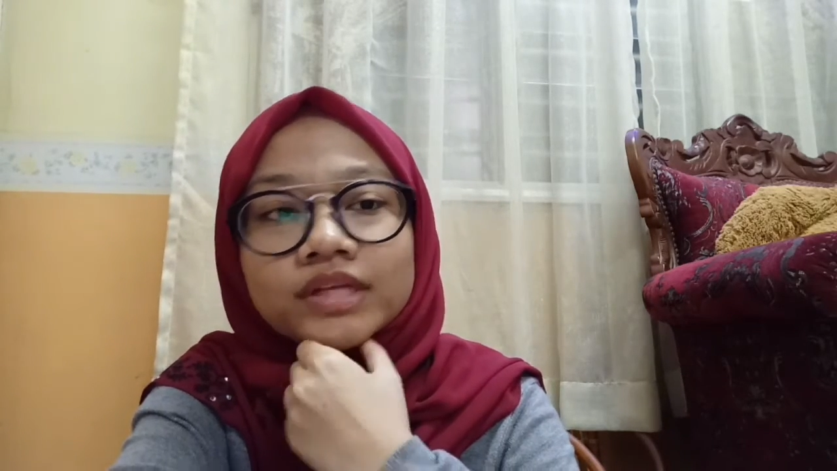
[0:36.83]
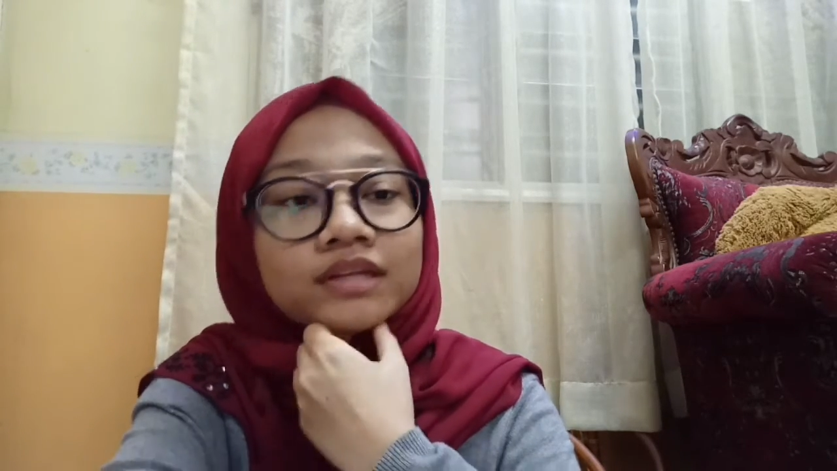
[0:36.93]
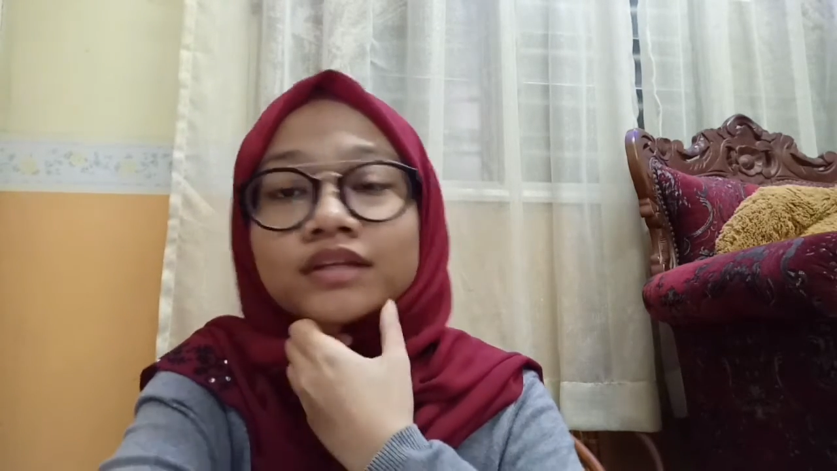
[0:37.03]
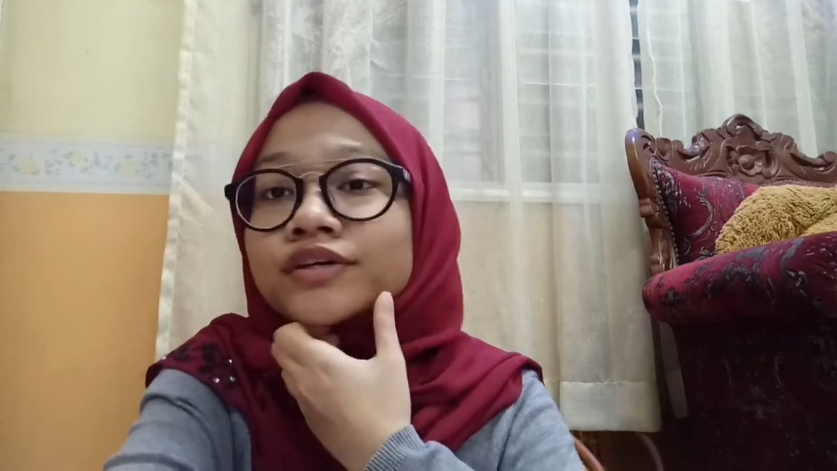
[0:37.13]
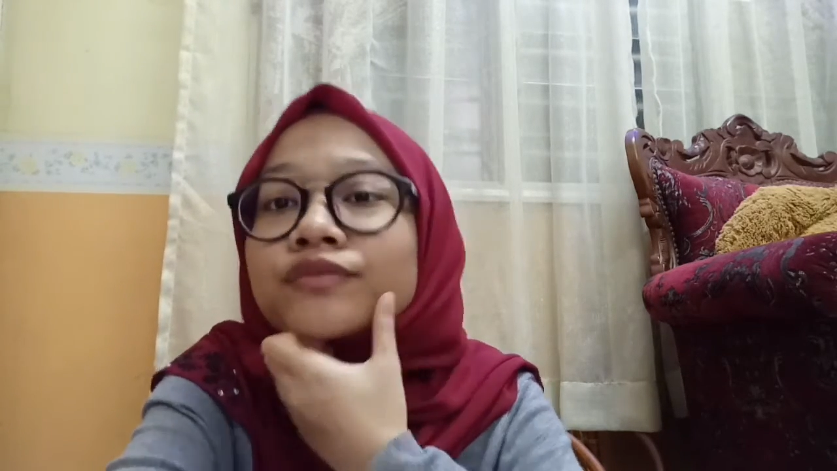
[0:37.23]

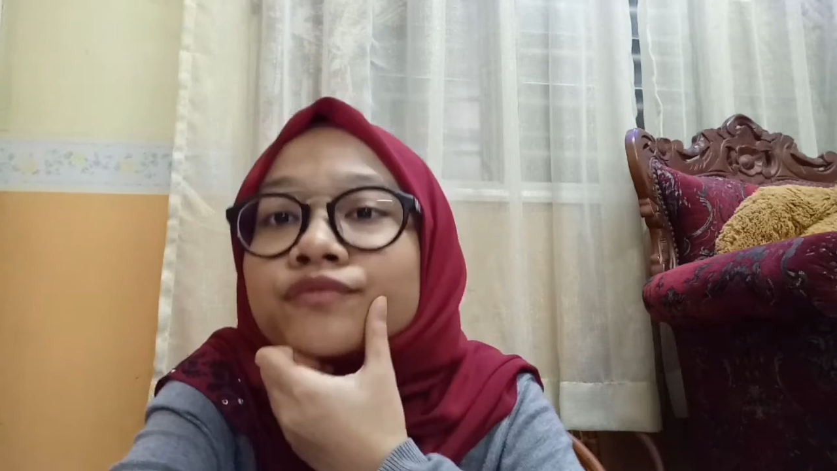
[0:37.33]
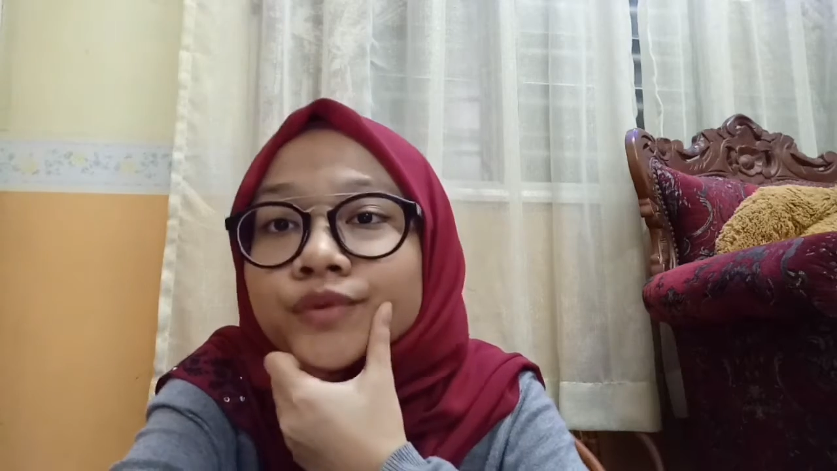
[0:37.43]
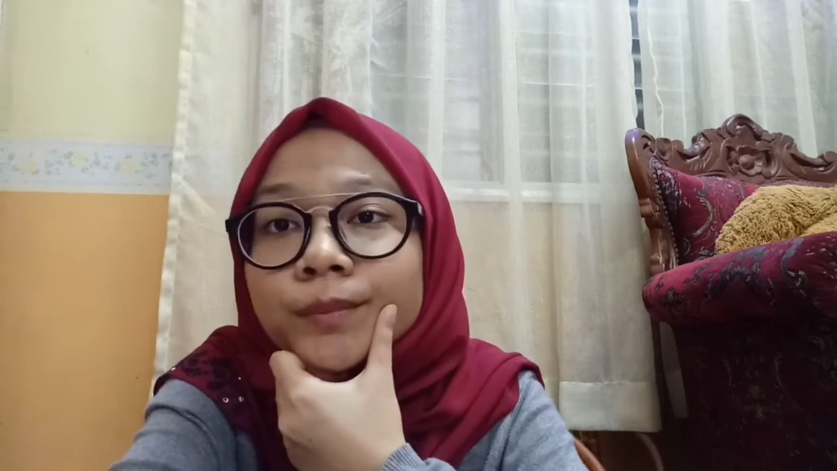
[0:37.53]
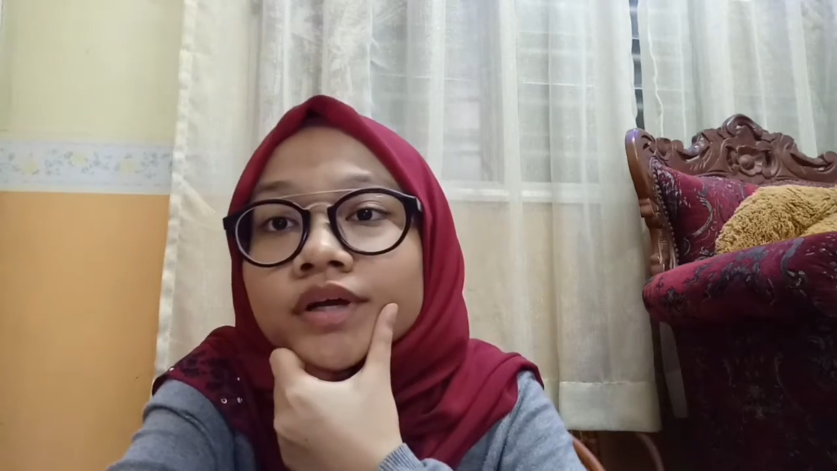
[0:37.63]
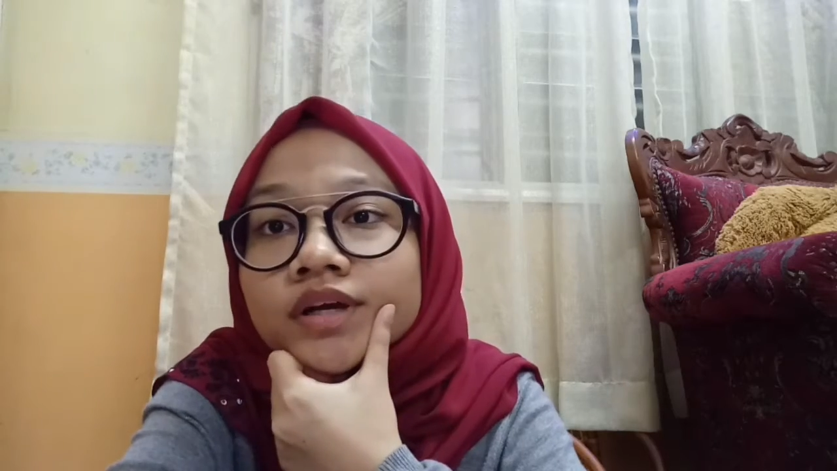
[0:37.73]
in
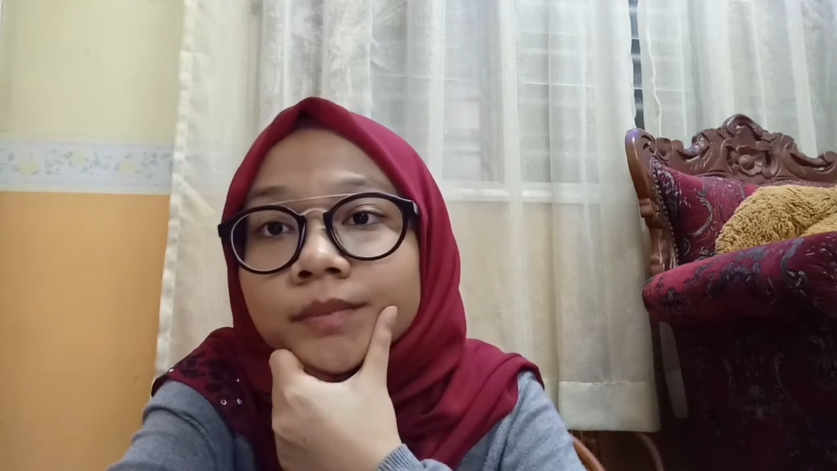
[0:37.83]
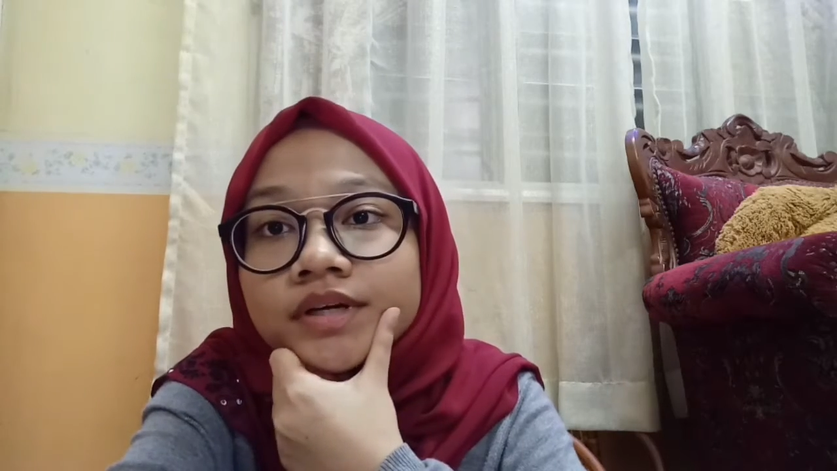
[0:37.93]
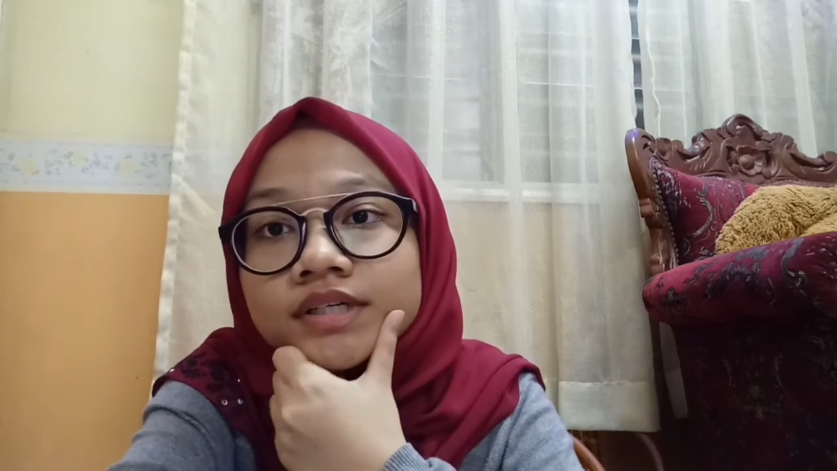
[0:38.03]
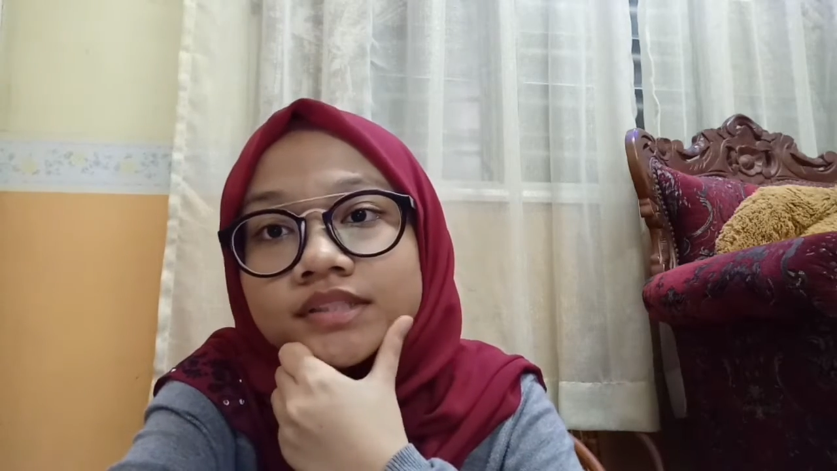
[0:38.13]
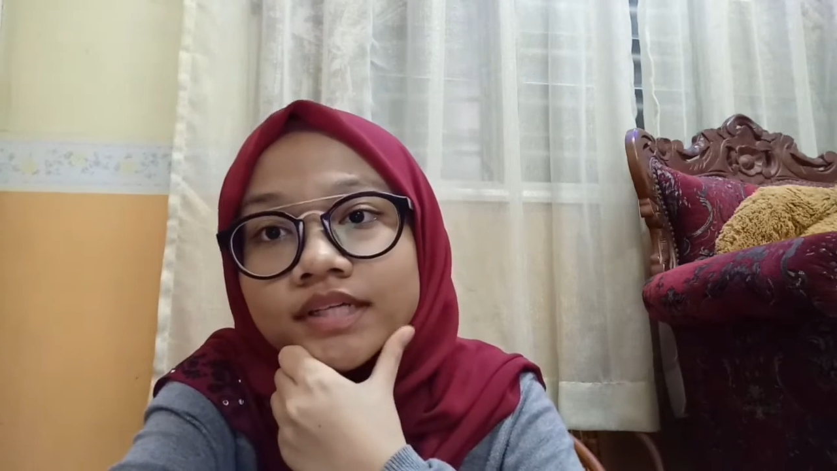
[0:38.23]
love with Meghan
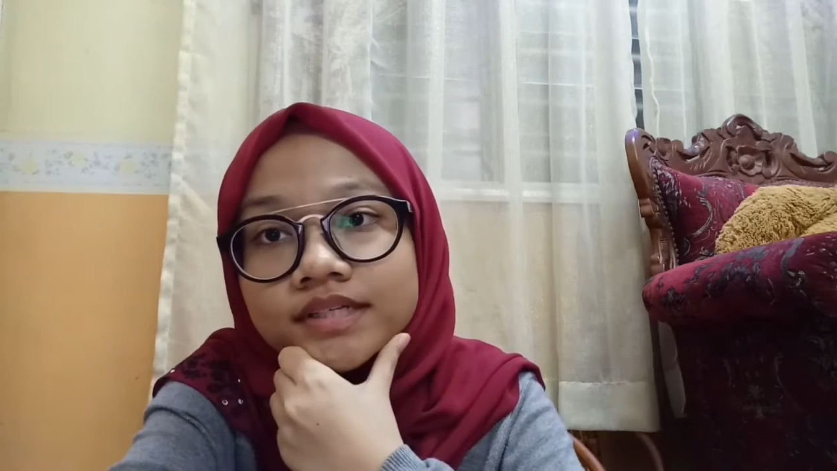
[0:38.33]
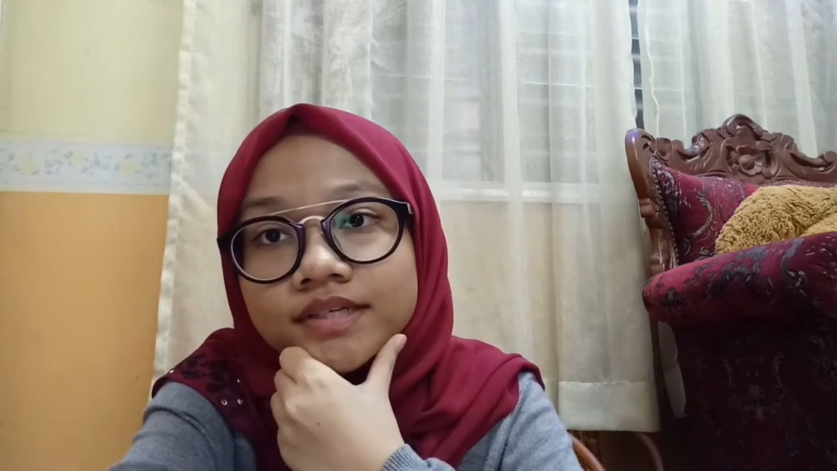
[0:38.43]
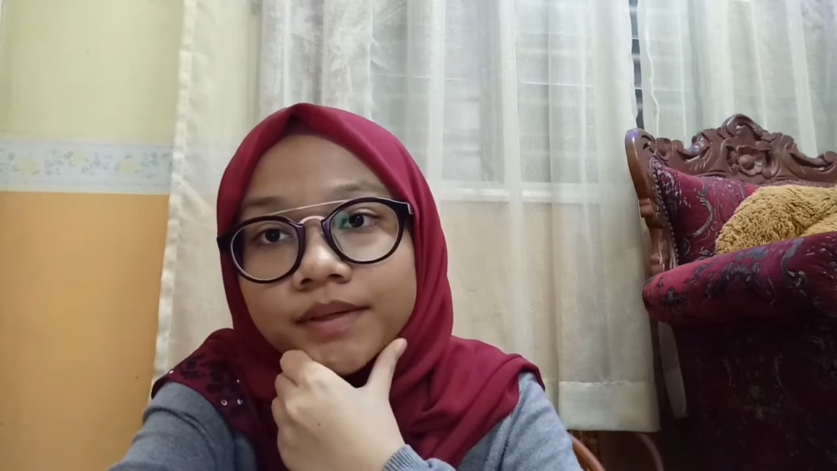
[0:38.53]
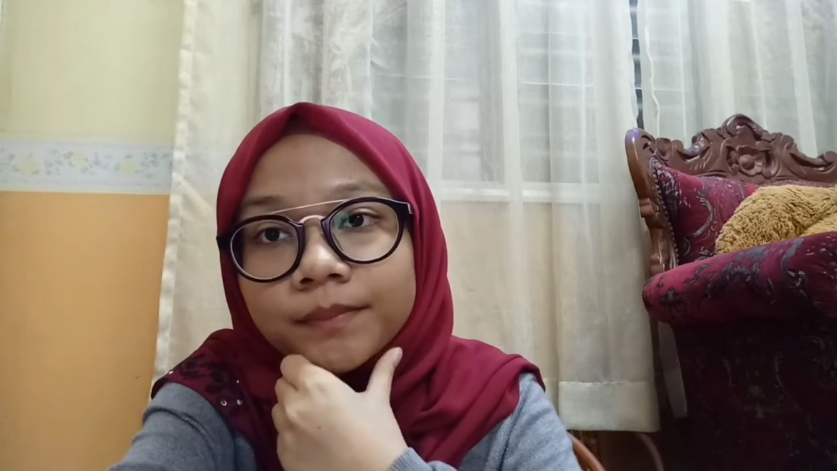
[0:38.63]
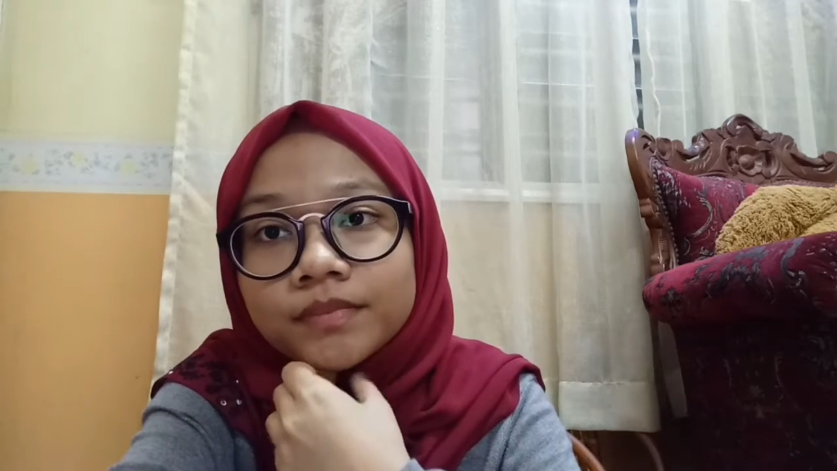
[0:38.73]
Markle
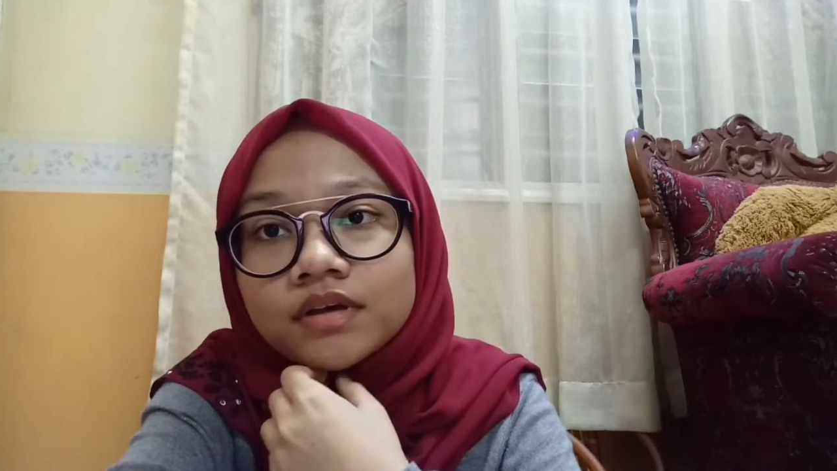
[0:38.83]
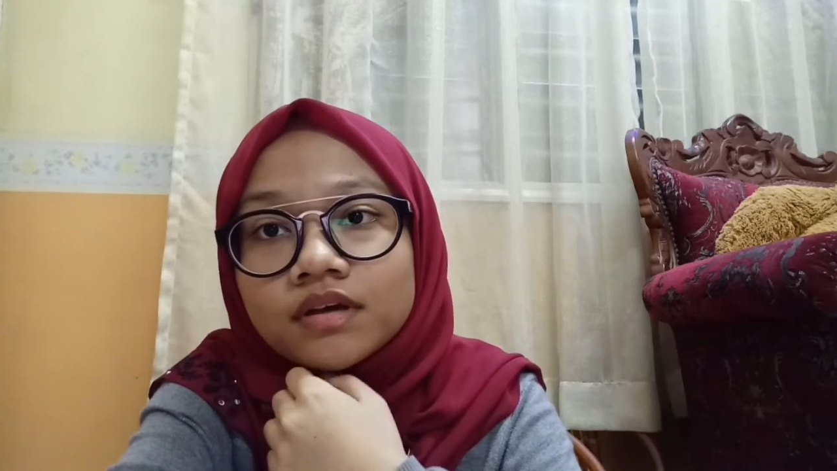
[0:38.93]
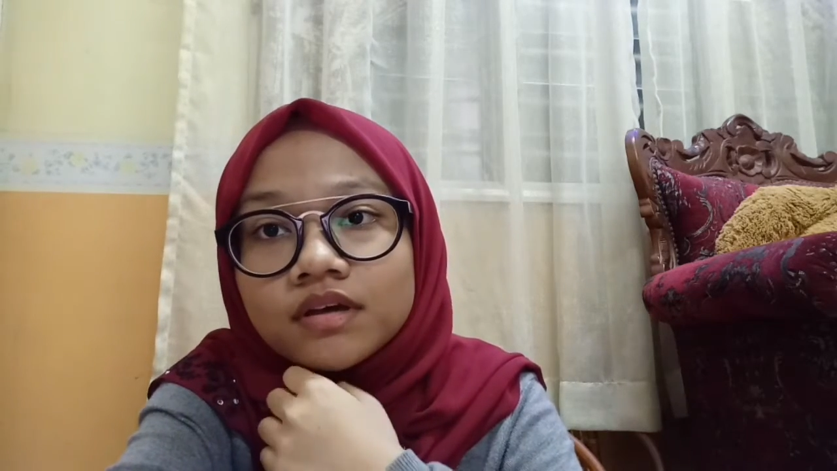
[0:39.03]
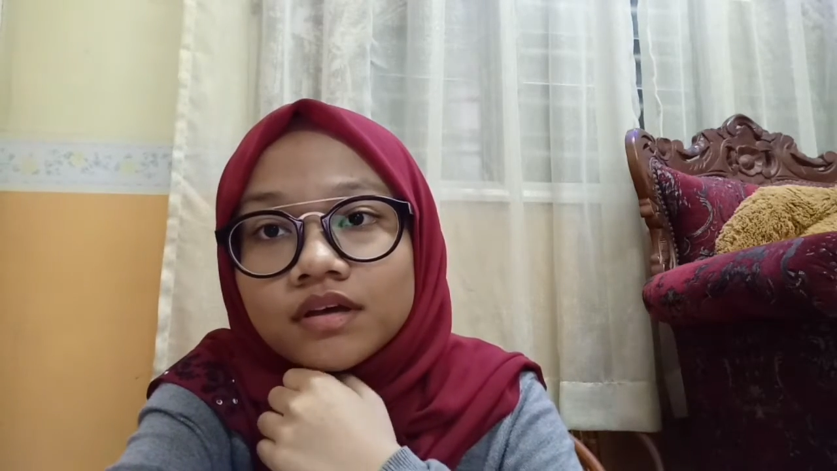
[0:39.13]
that time.